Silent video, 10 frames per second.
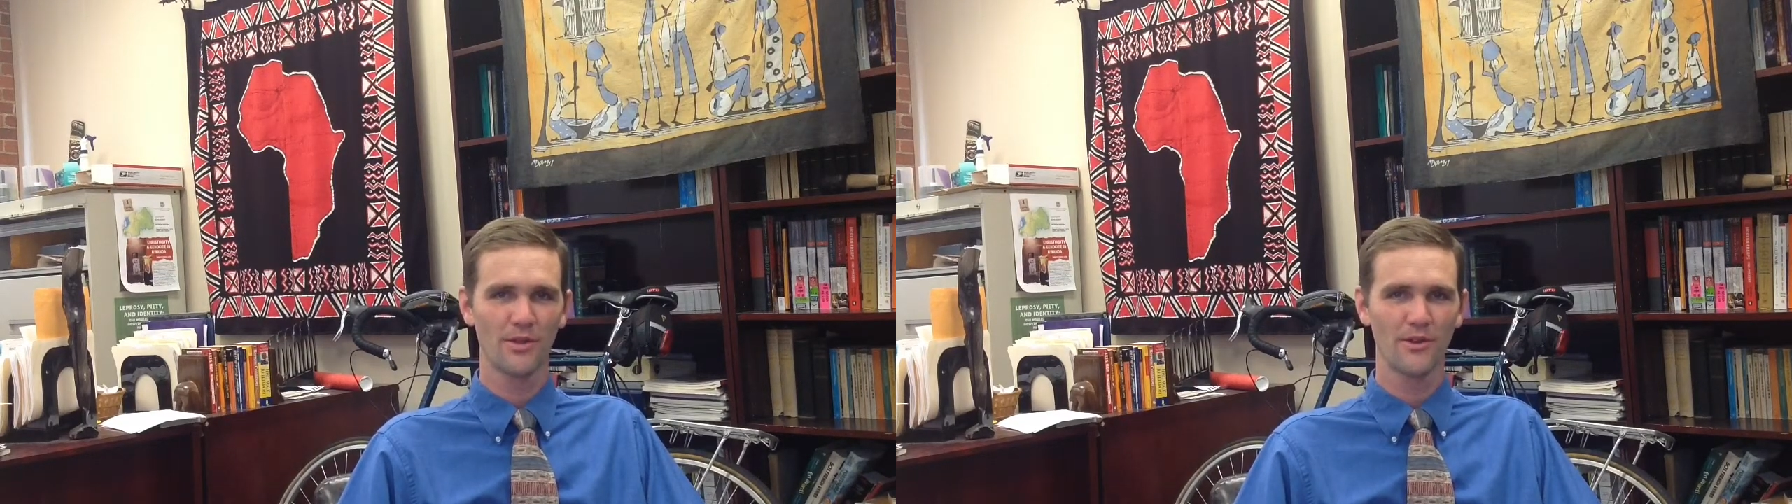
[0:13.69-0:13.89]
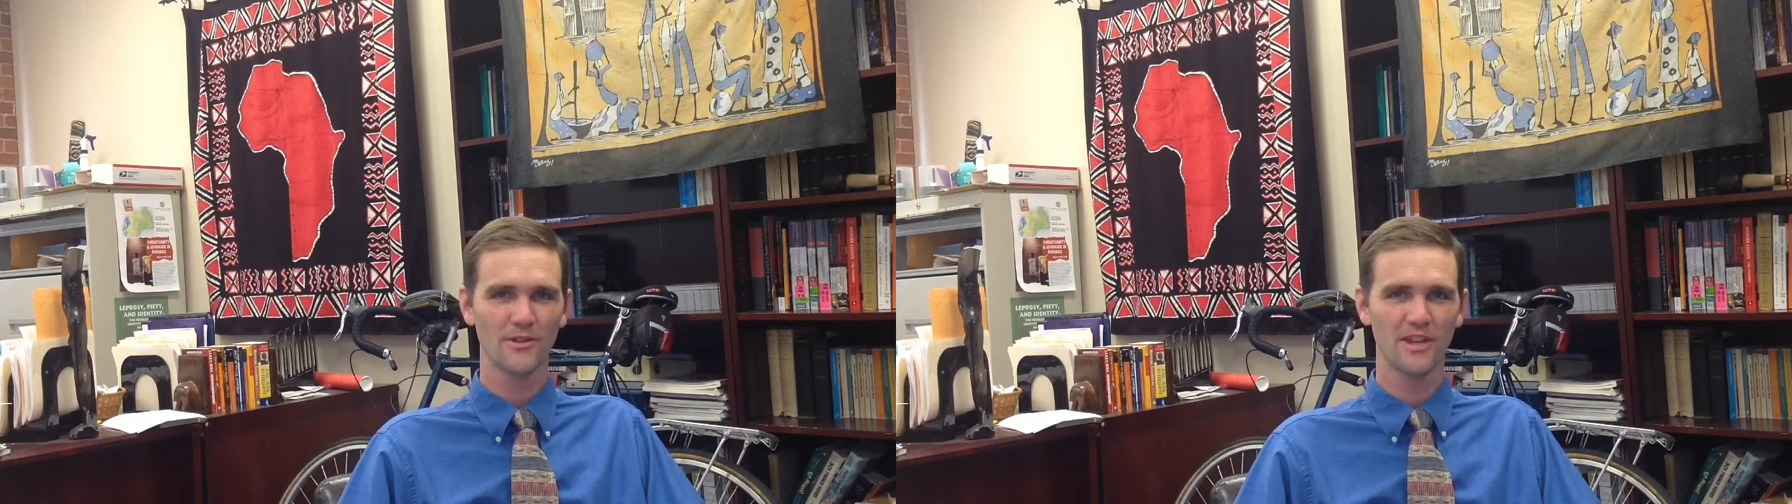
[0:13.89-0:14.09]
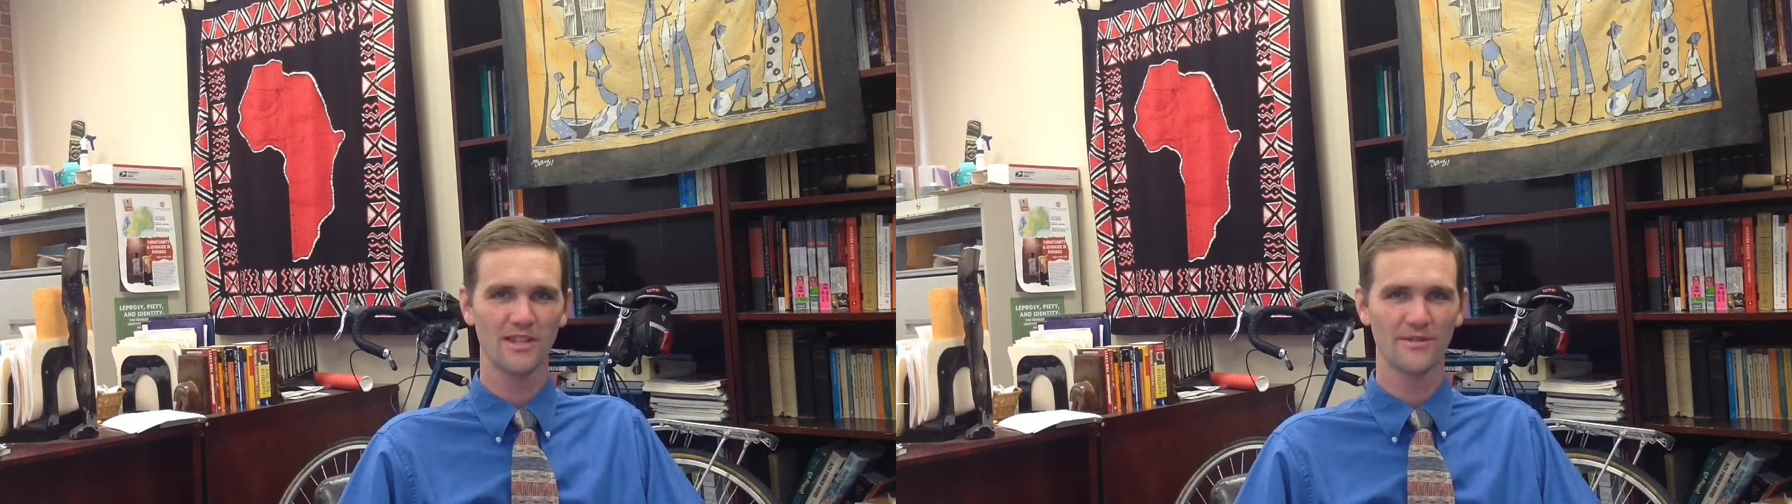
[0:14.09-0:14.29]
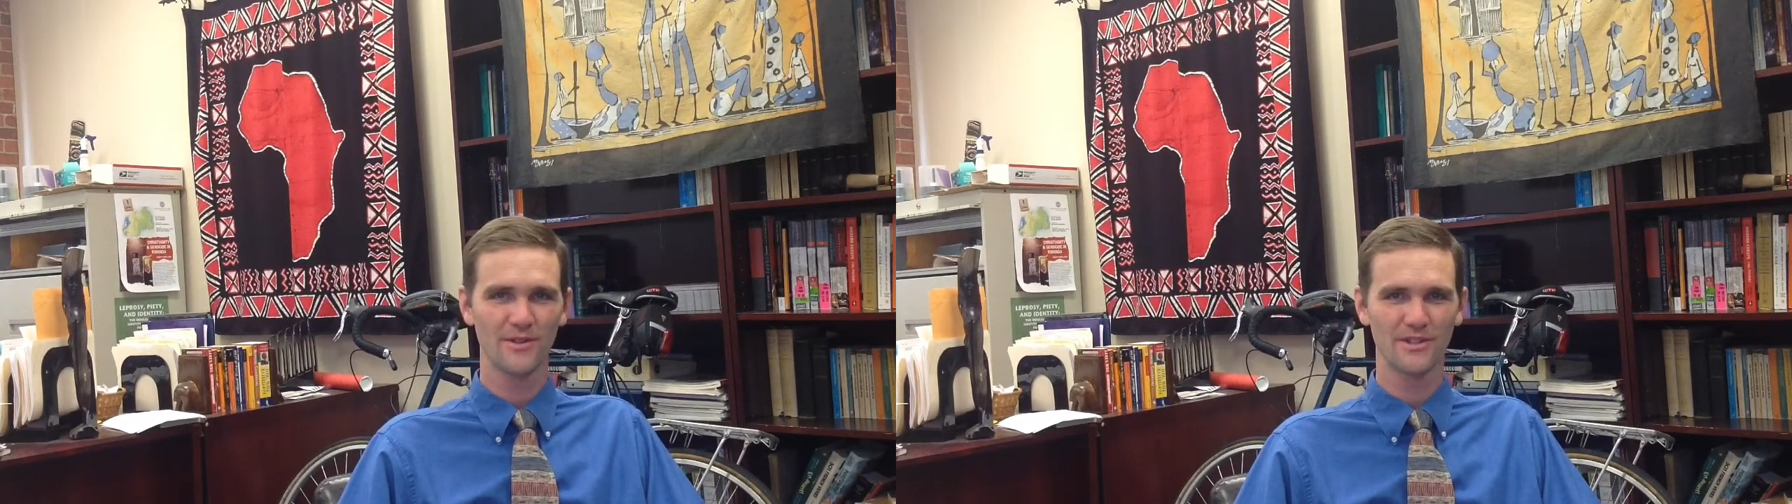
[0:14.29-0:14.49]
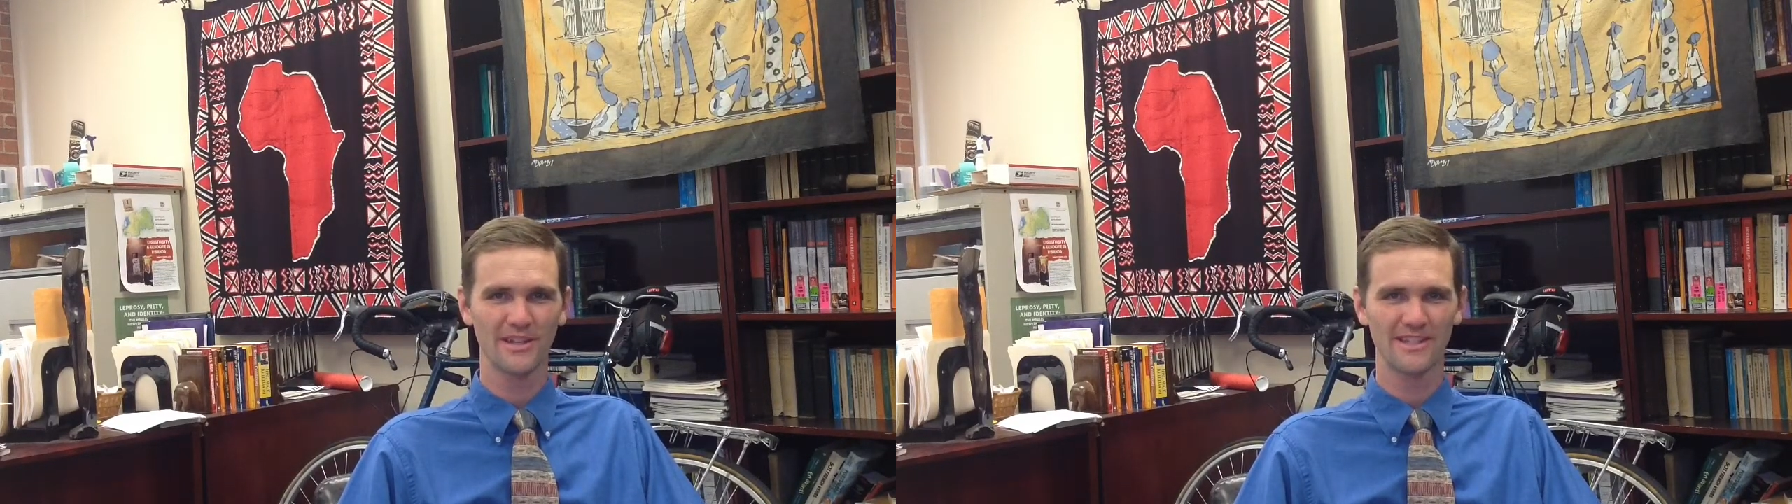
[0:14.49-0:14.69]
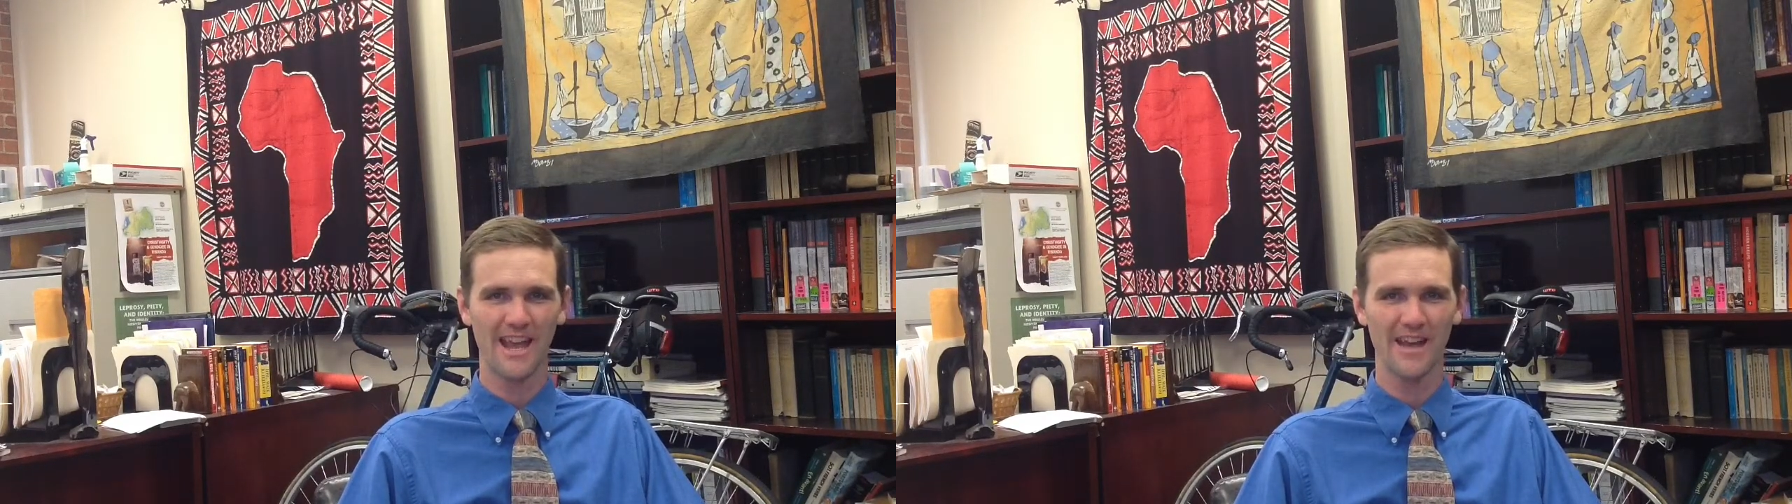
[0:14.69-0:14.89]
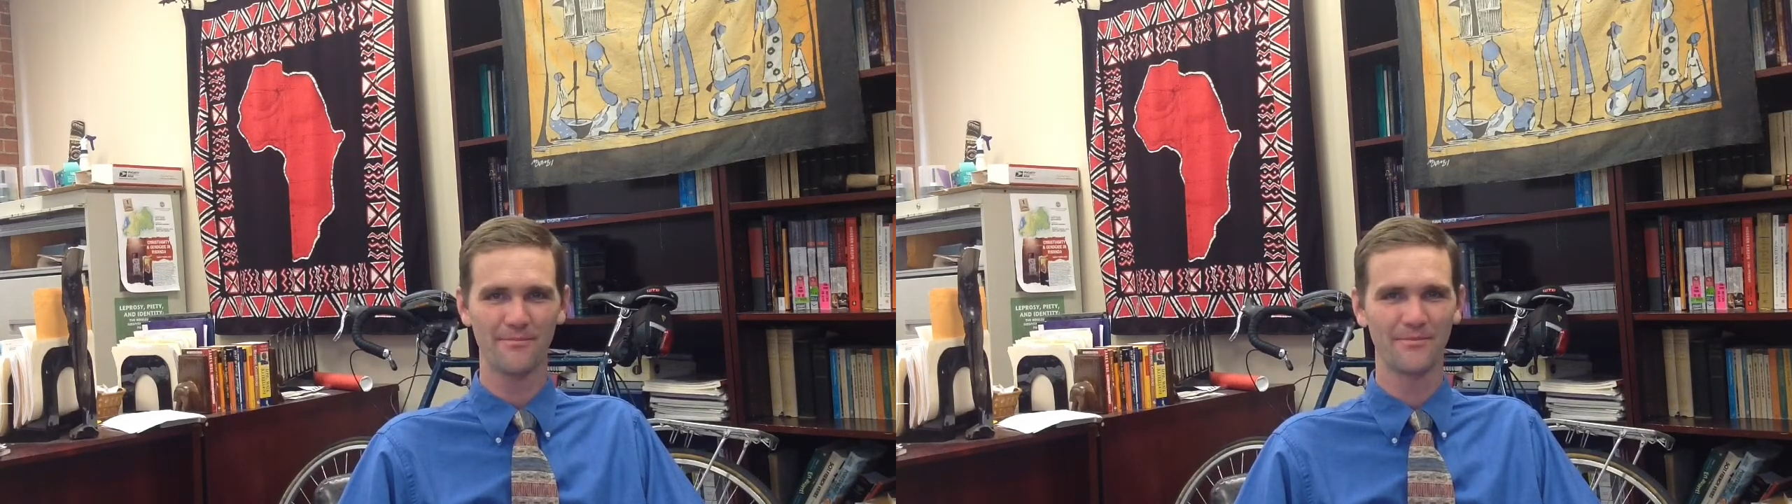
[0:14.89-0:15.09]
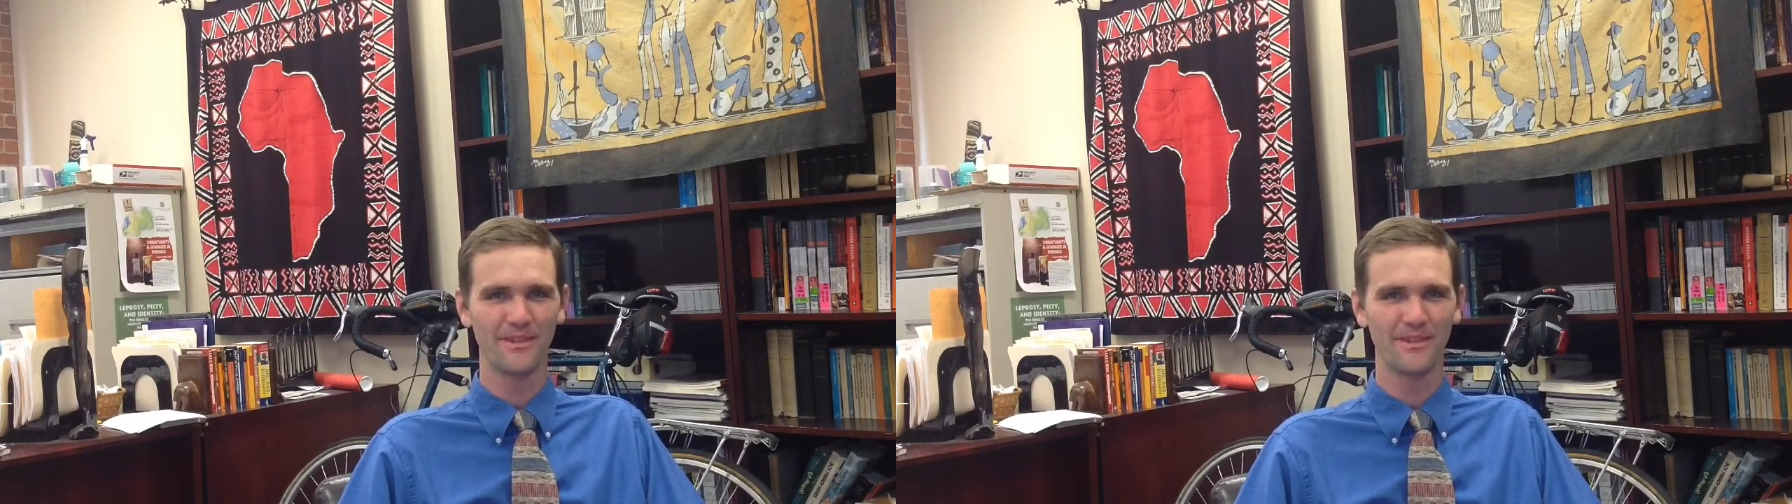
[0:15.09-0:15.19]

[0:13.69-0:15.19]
Thursday's first exam.